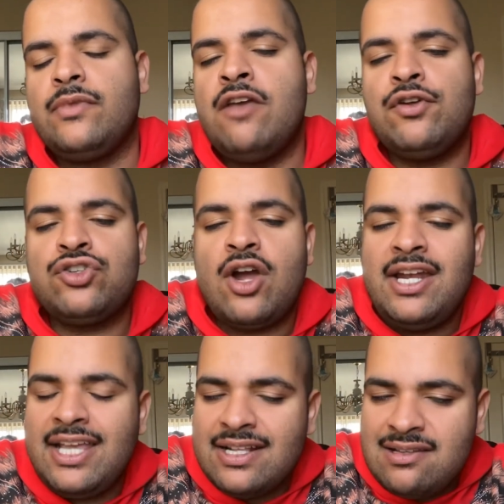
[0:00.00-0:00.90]
If you're trying
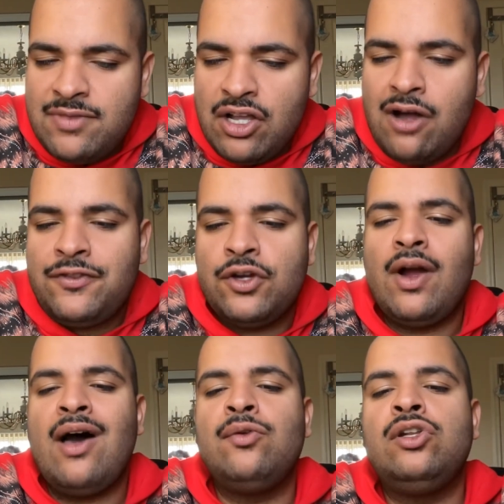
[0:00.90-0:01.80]
to get something off the
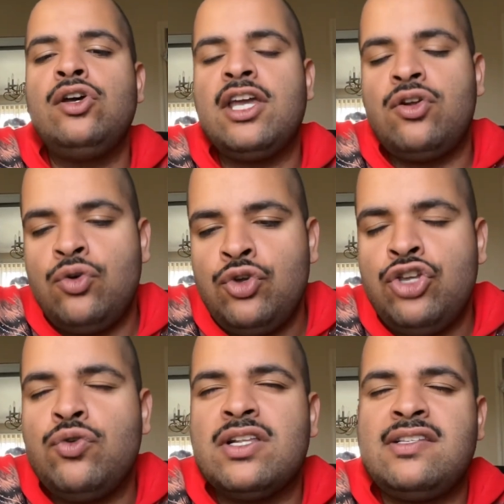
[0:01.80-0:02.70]
ground, look at who
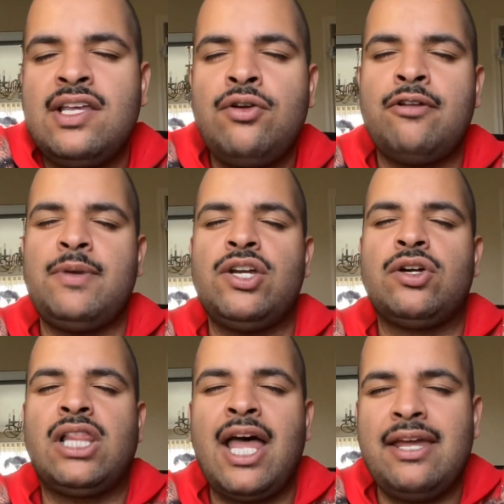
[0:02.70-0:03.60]
you consider to be your
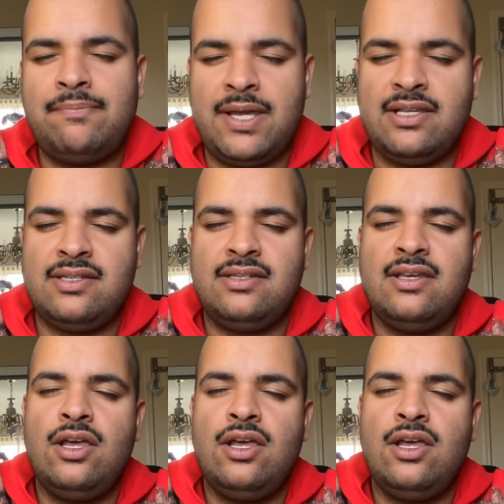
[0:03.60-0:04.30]
client base.